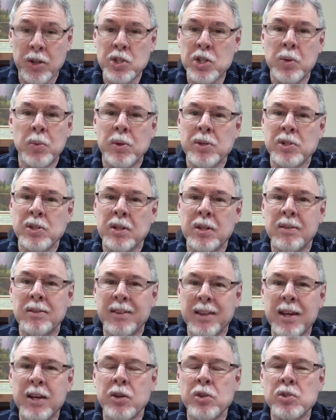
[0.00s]
She wasn't
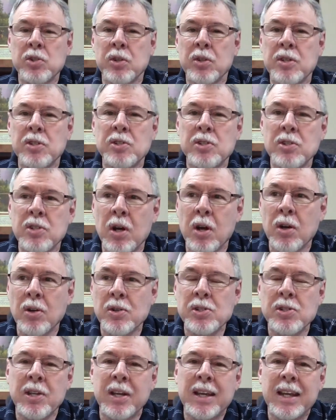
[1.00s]
there, so this is all
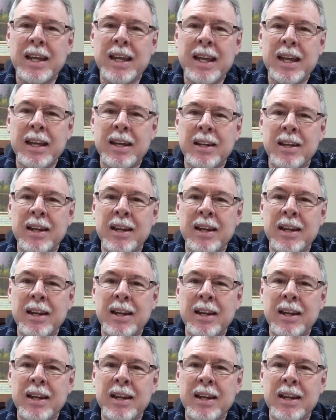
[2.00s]
secondhand.